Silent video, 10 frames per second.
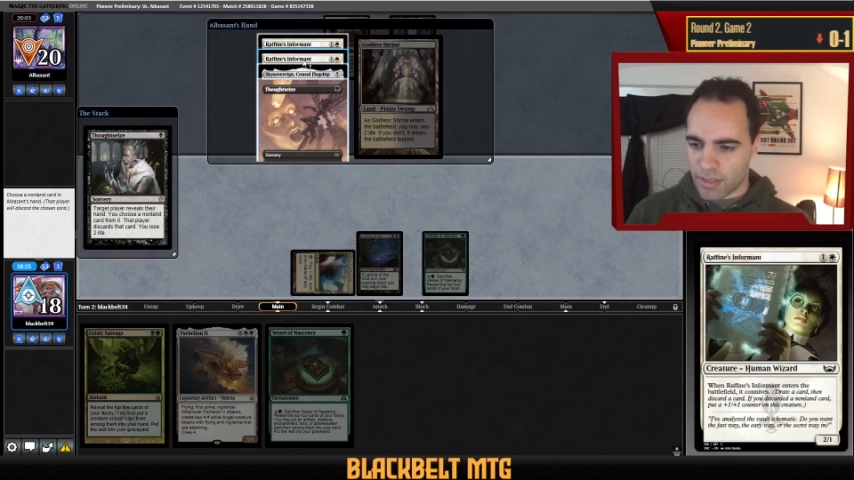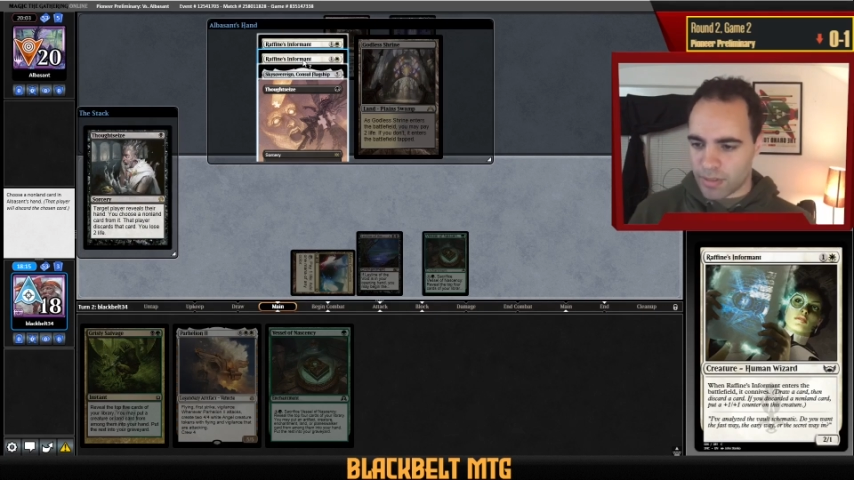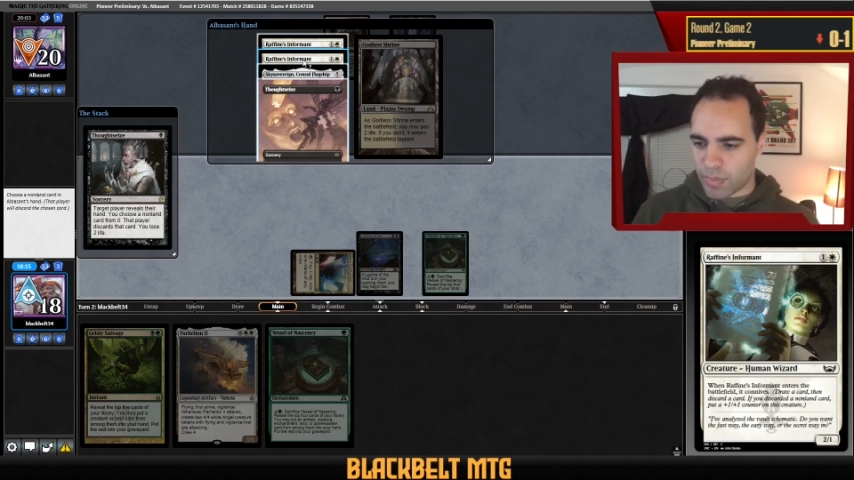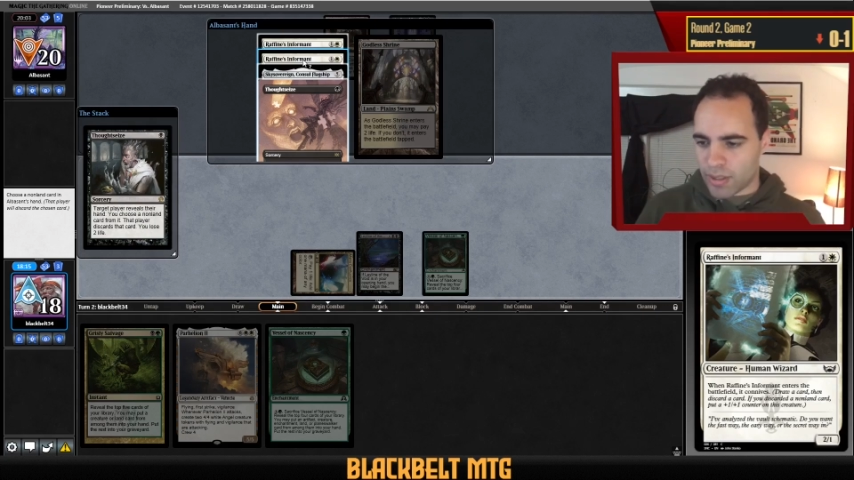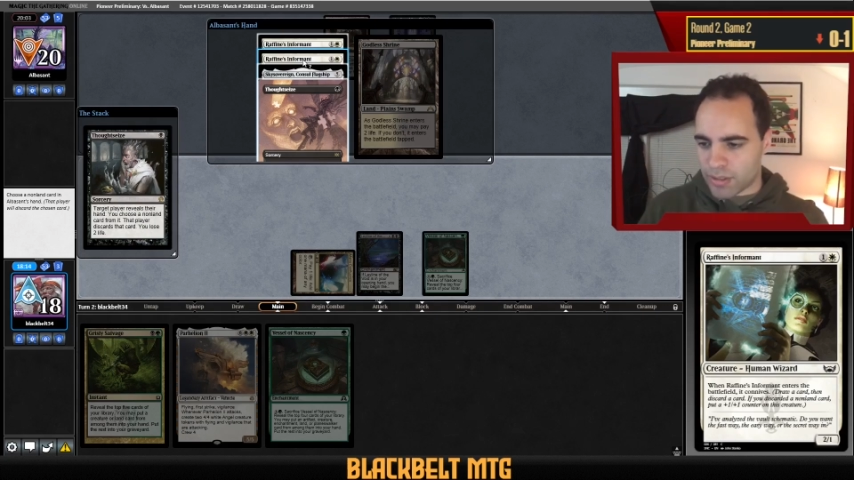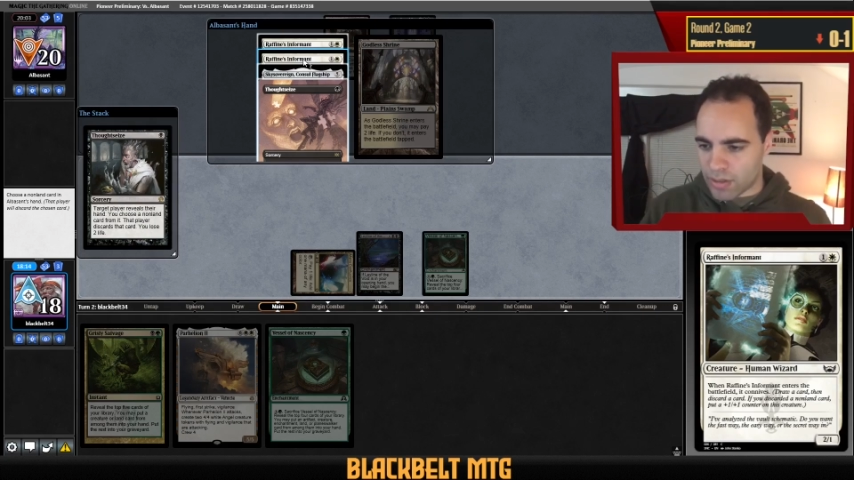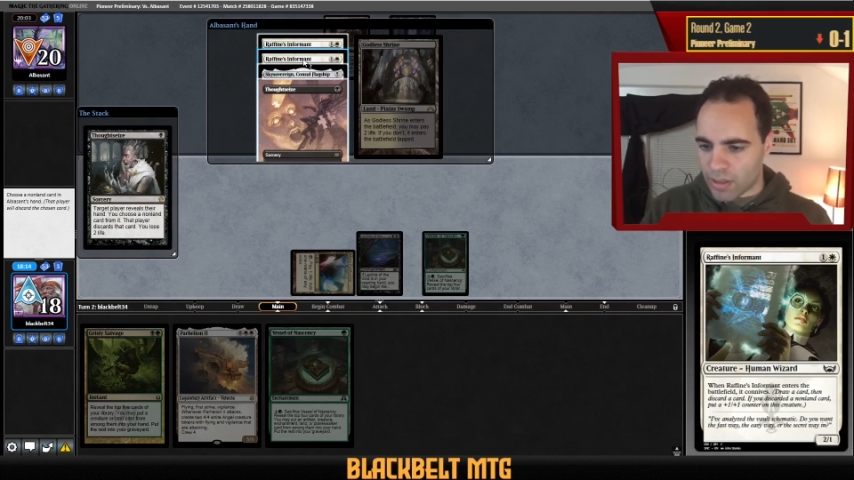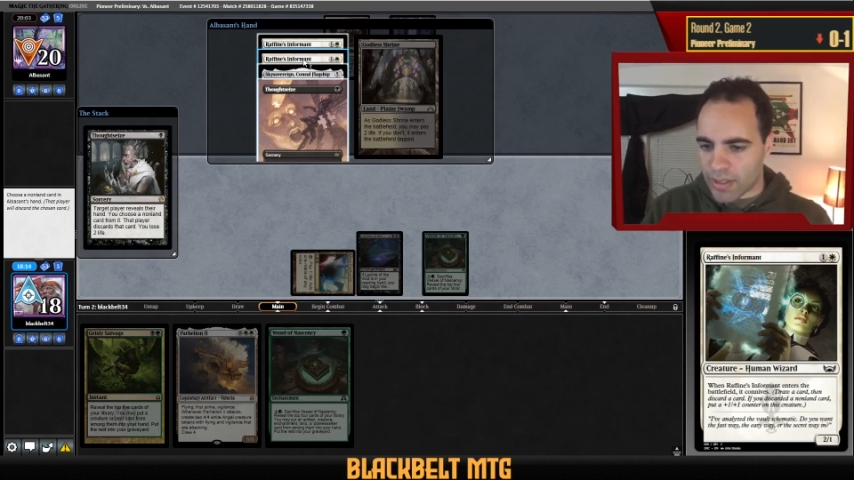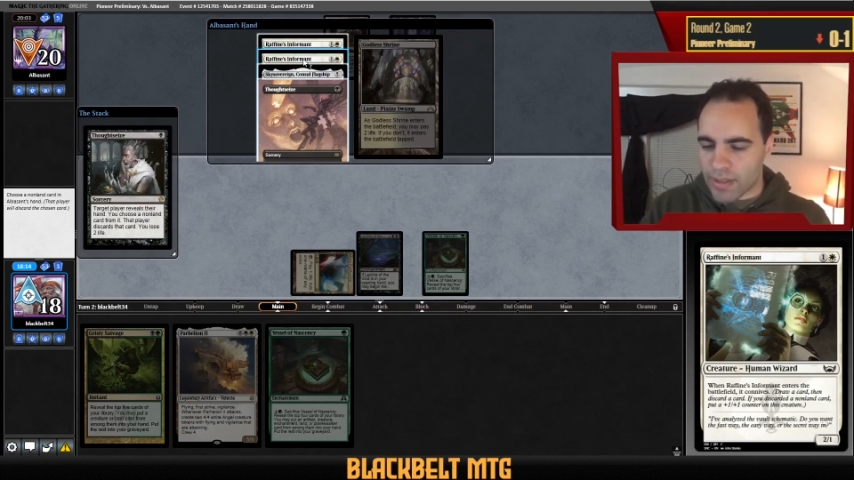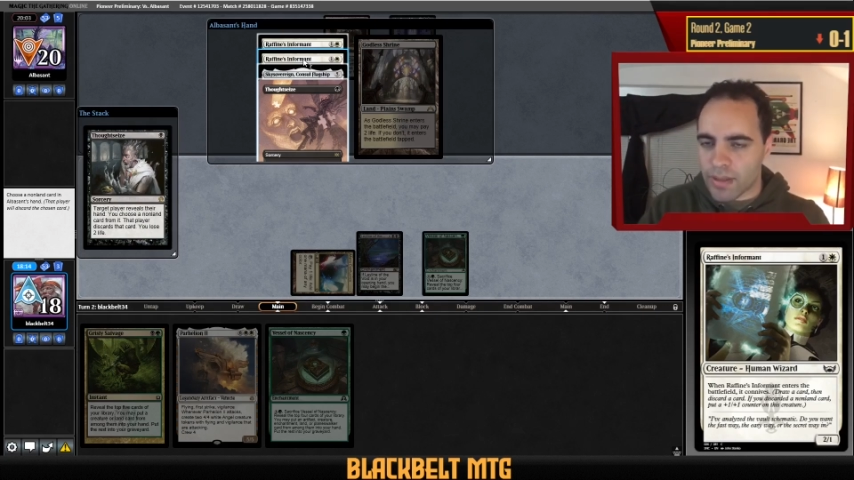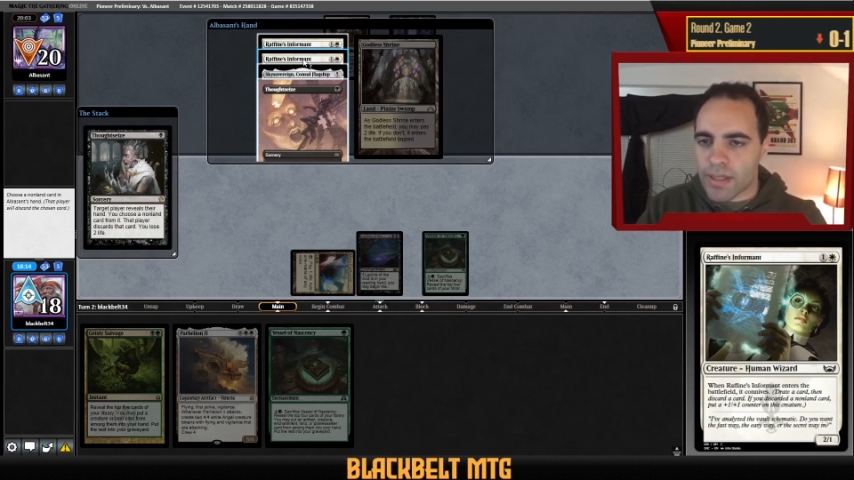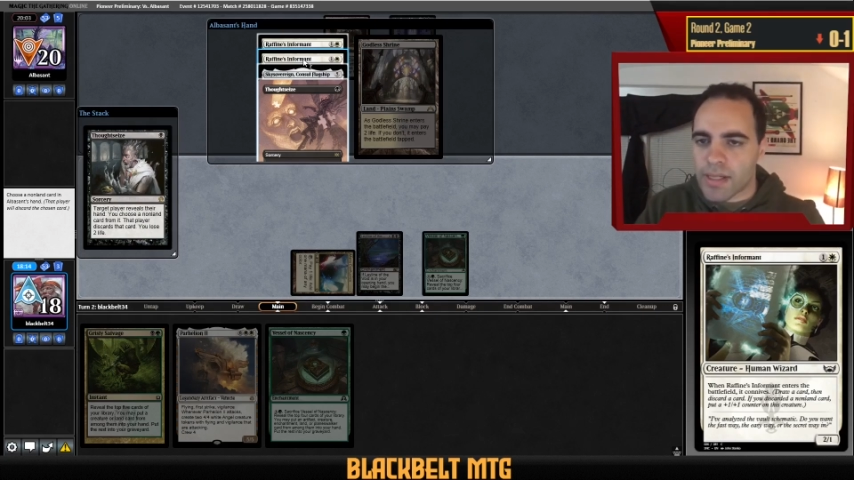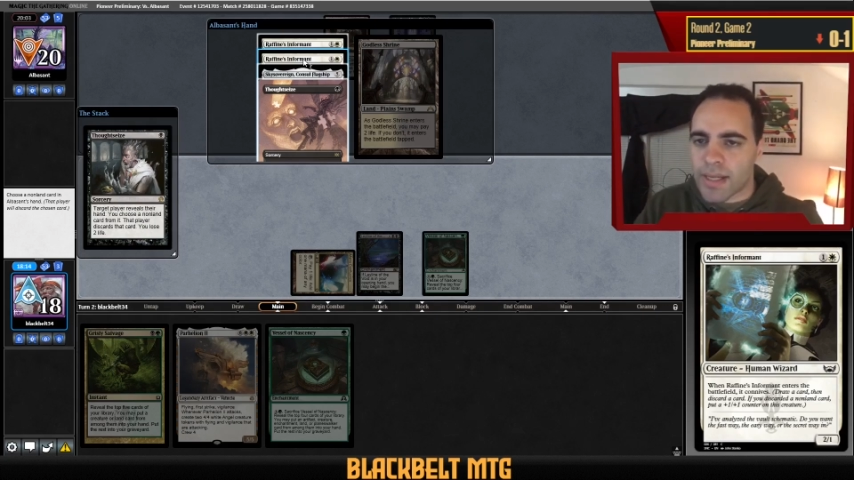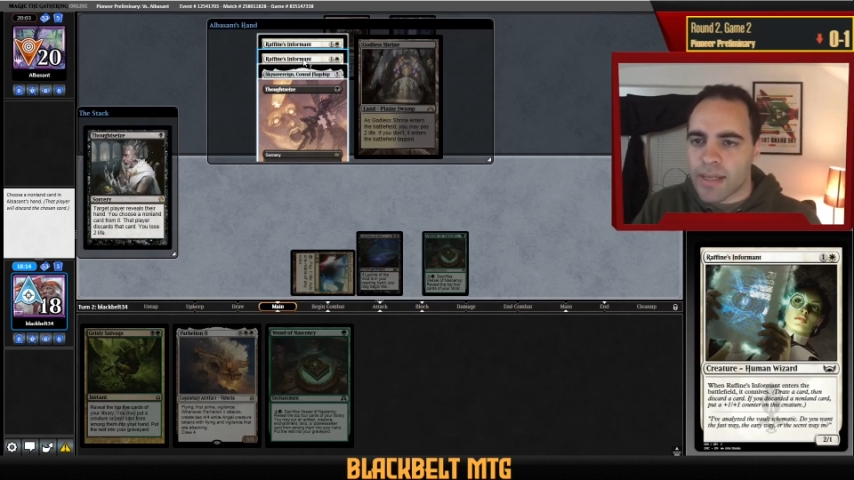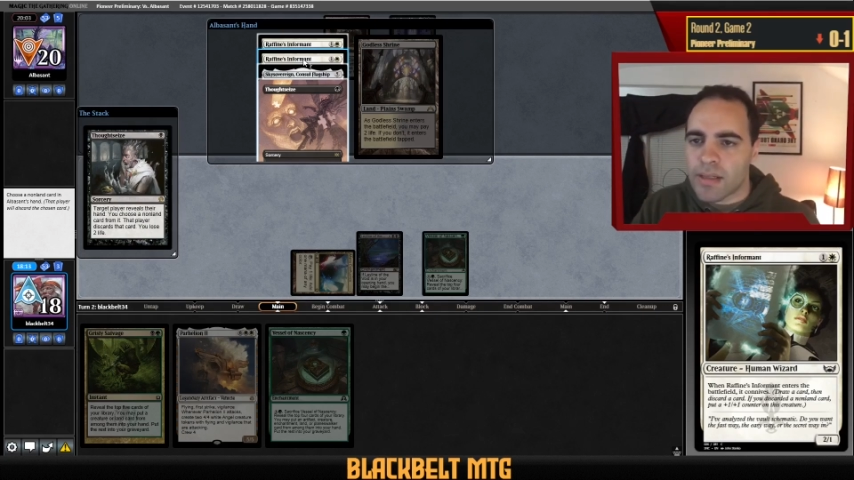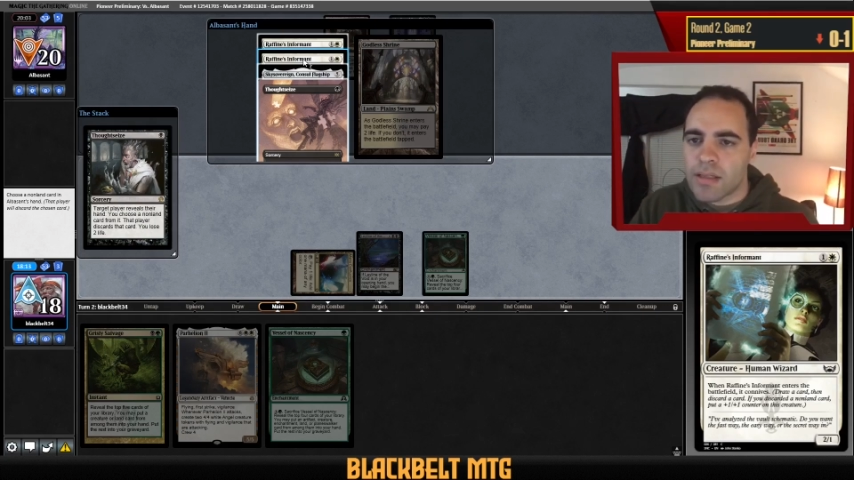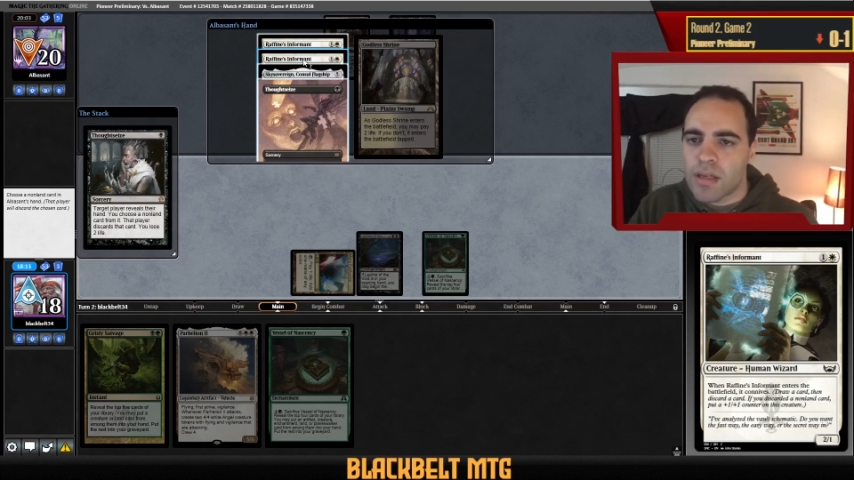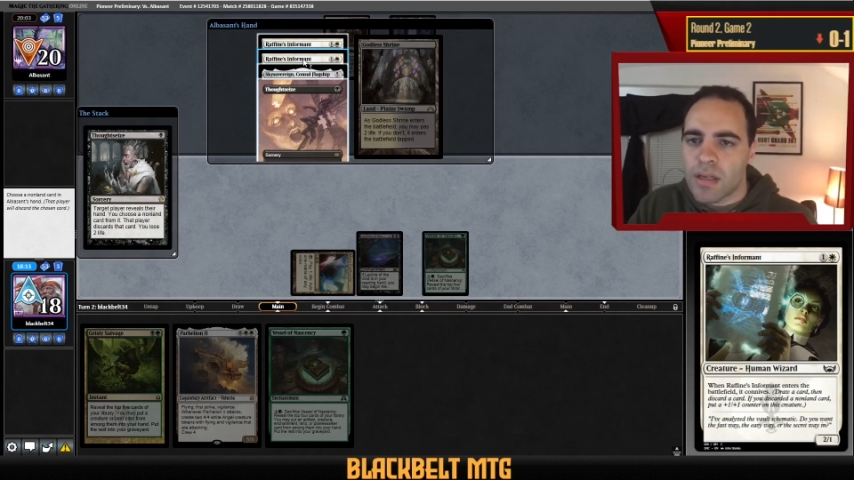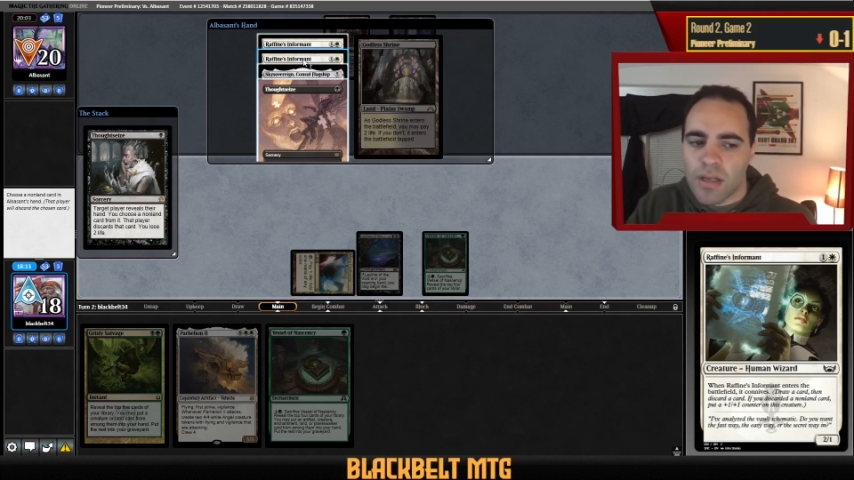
He probably just thought I had nothing in hand.